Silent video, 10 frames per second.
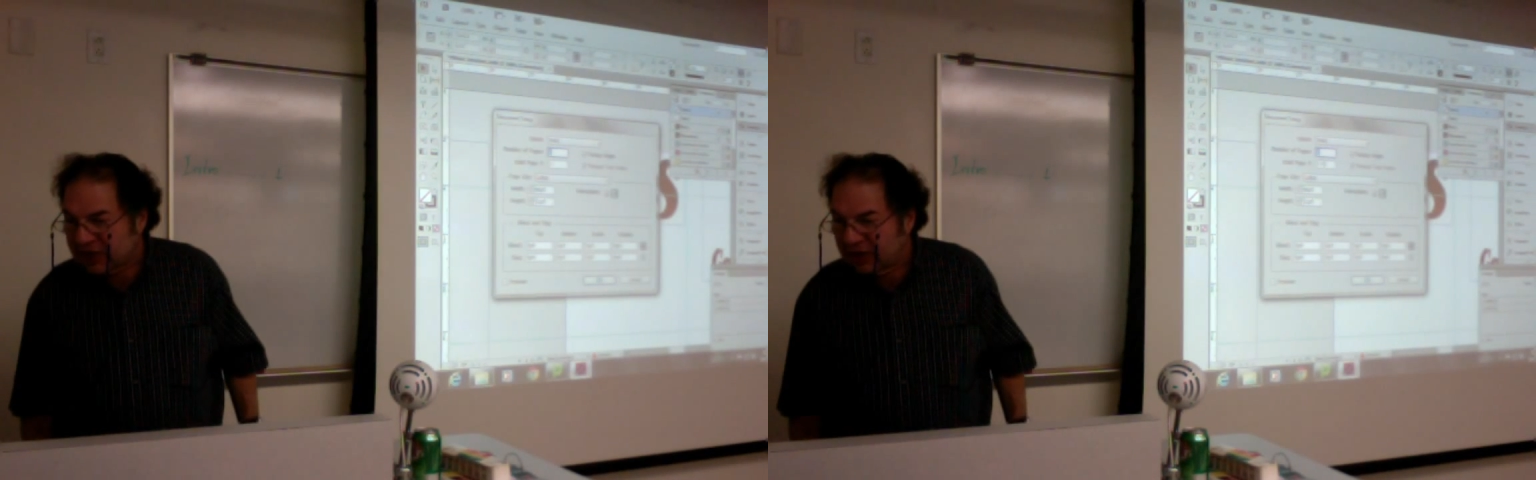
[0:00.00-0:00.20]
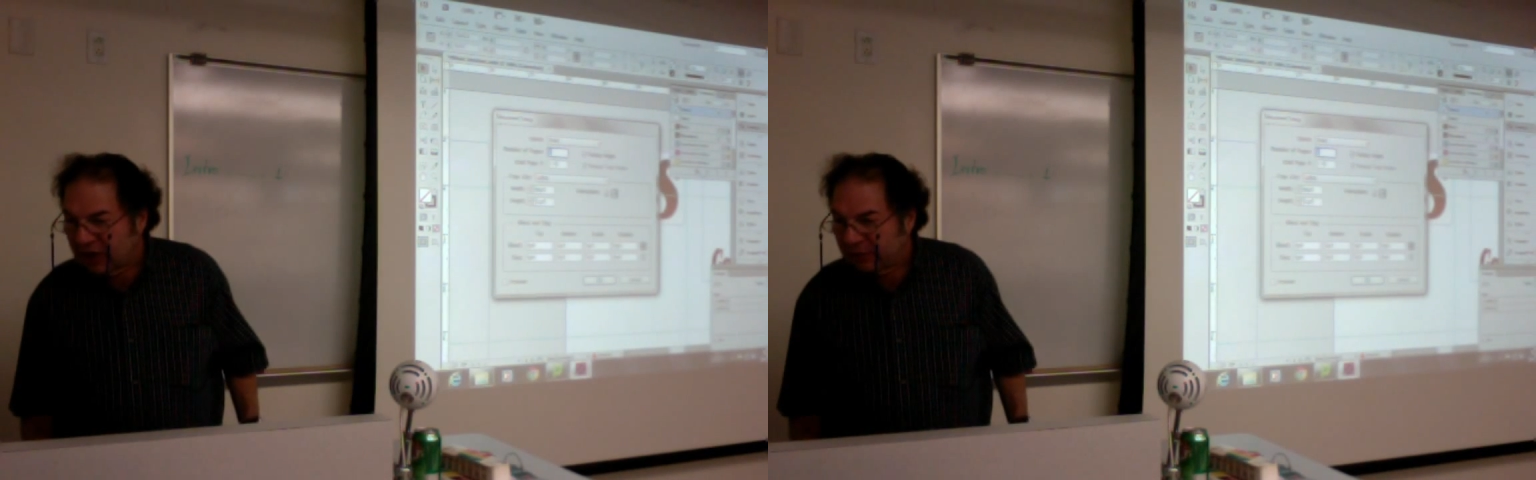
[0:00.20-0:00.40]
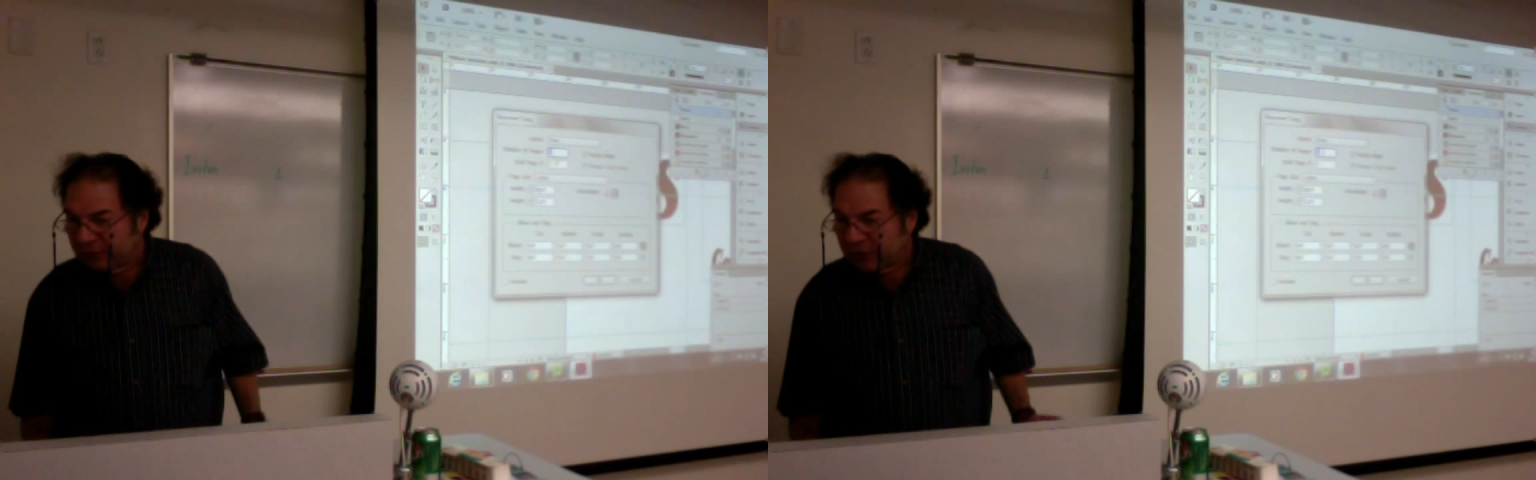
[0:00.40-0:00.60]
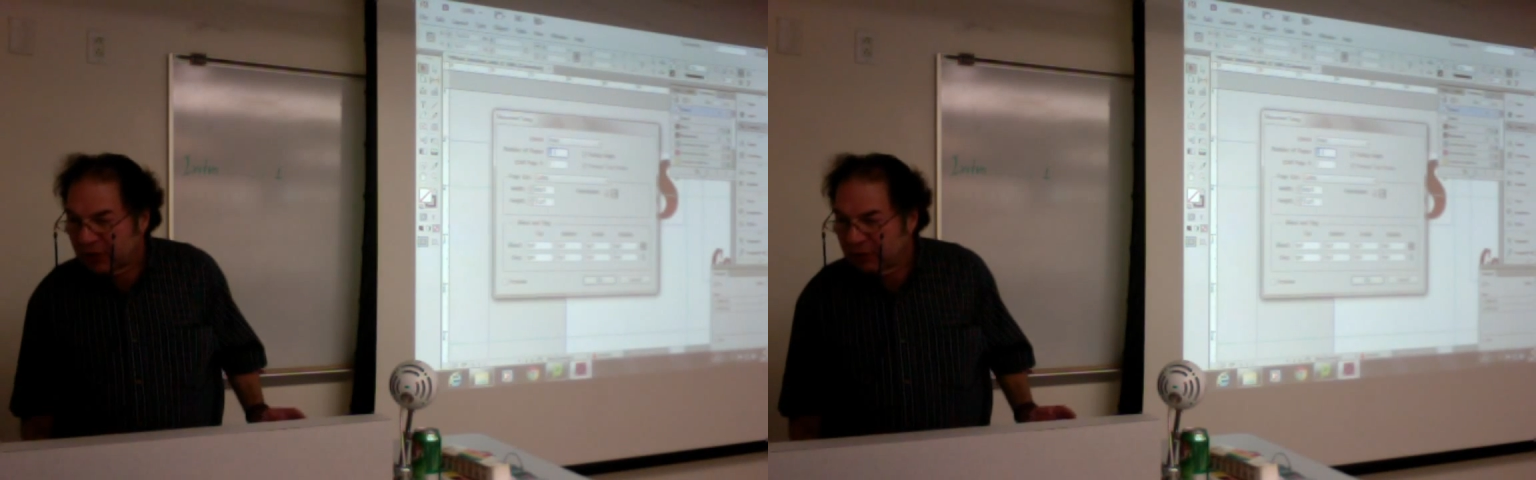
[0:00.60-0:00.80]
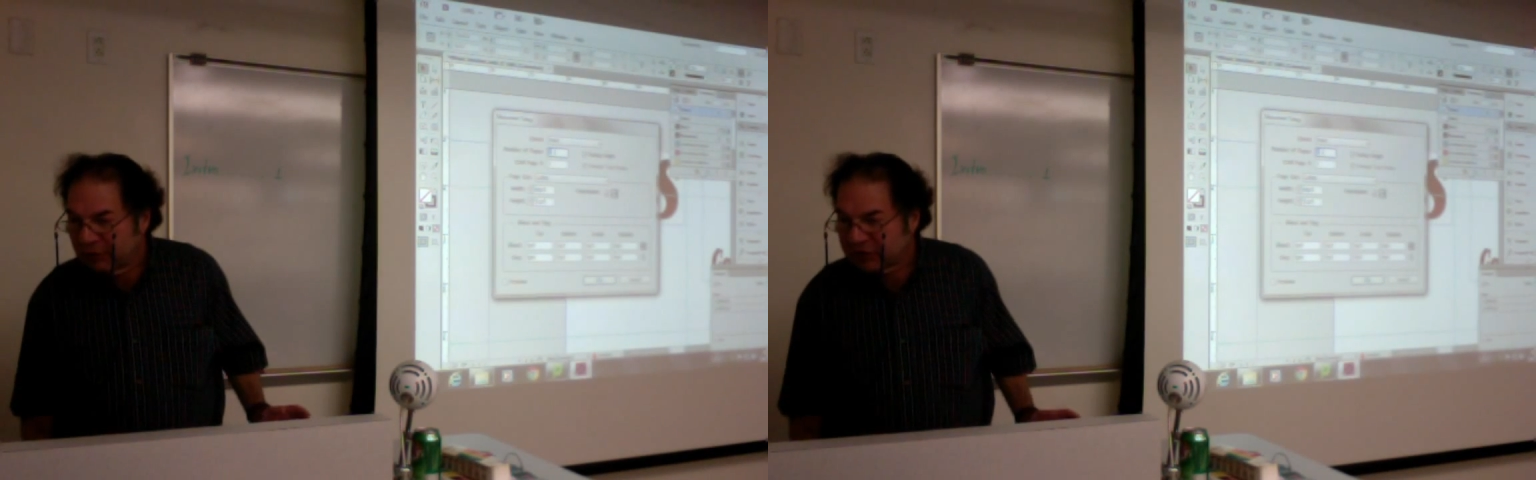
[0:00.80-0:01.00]
up
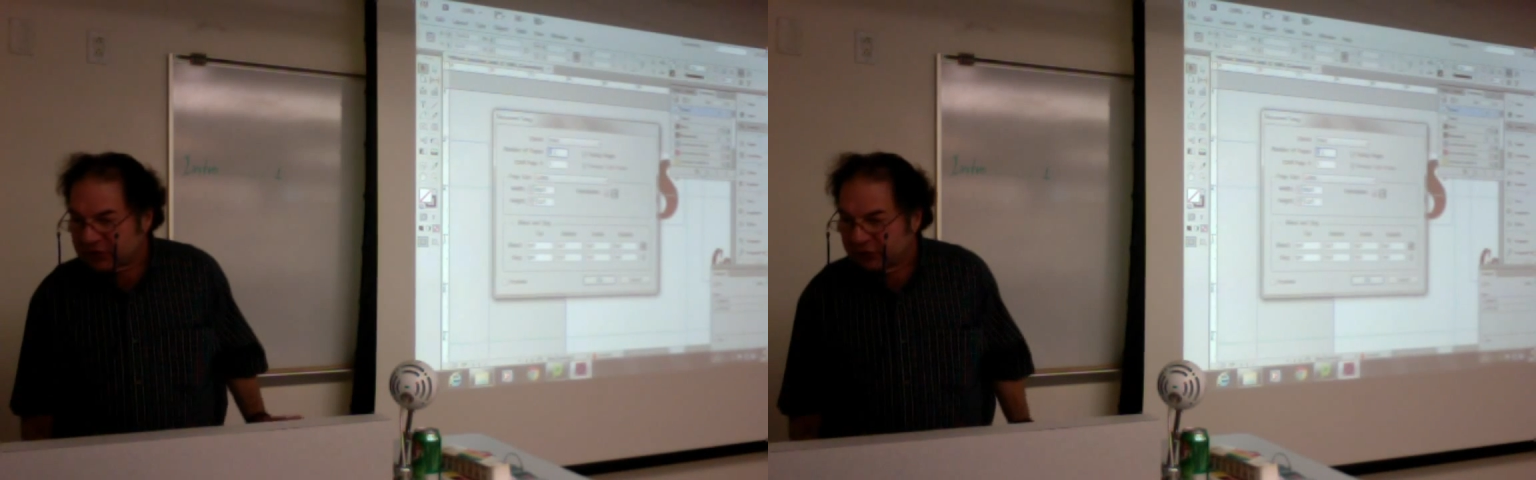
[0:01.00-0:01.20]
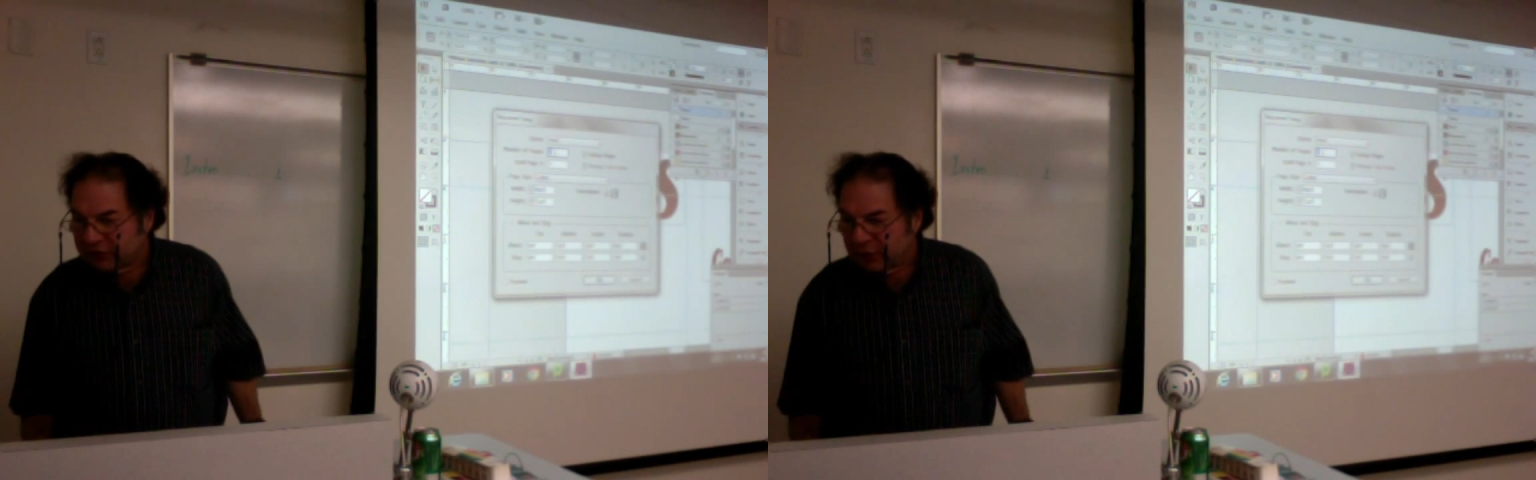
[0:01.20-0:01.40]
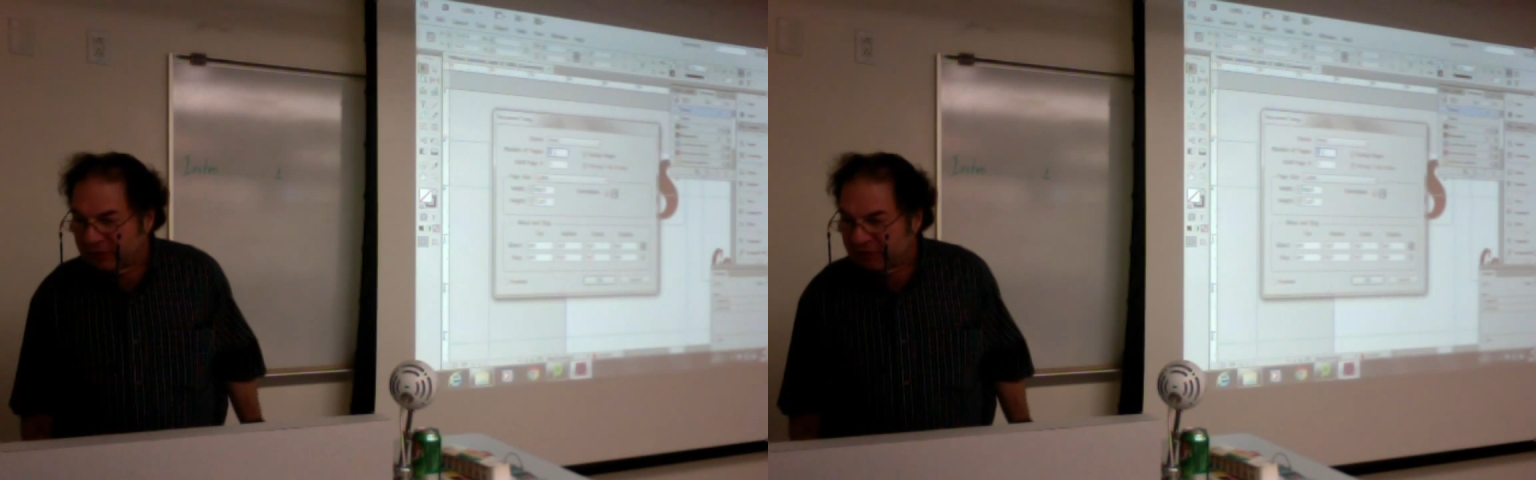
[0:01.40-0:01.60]
with a certain number of